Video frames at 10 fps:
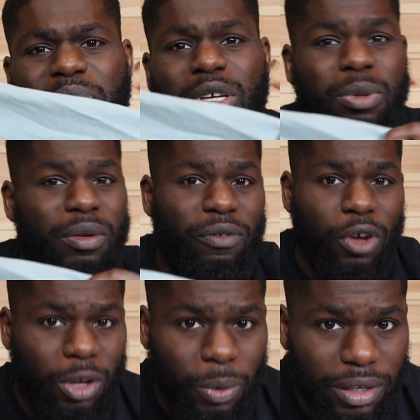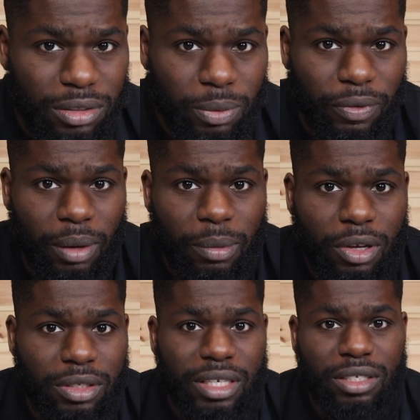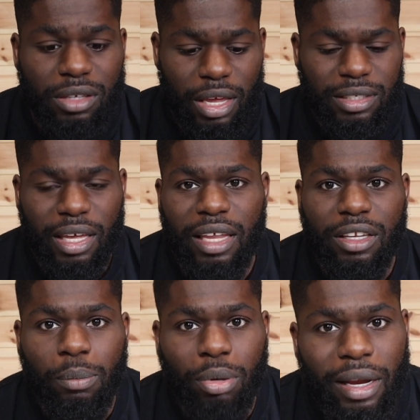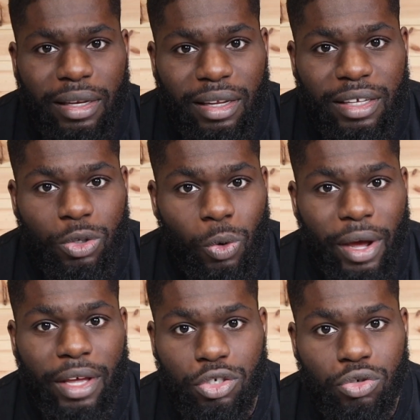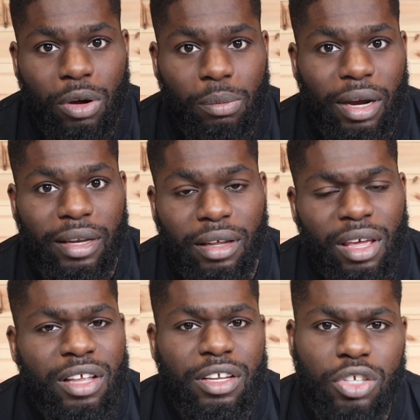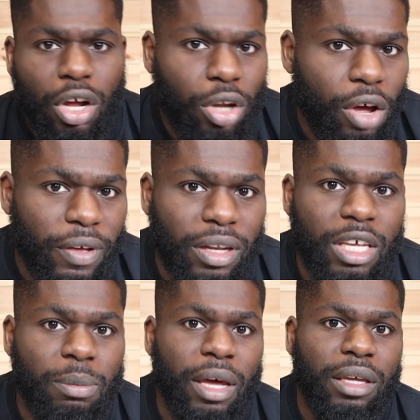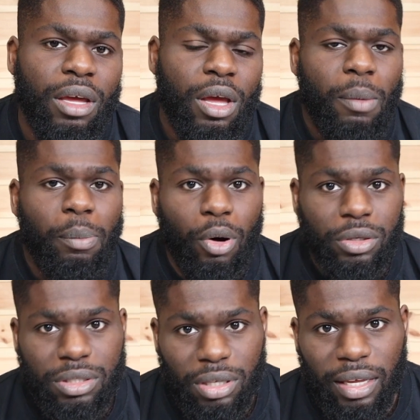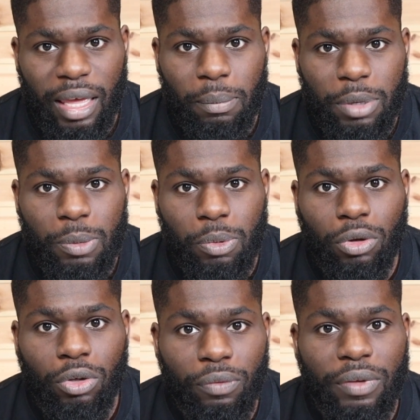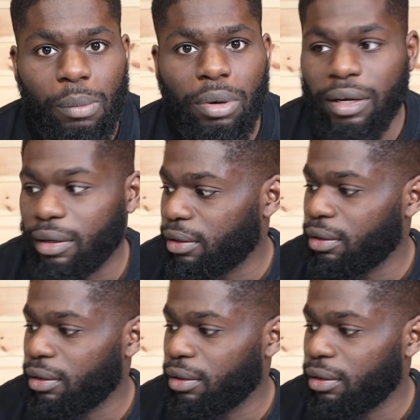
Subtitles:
possibly even £30 to be fair, because it's again, the brand is quite a strong brand. There's not a lot of it on eBay, but again, people love that brand.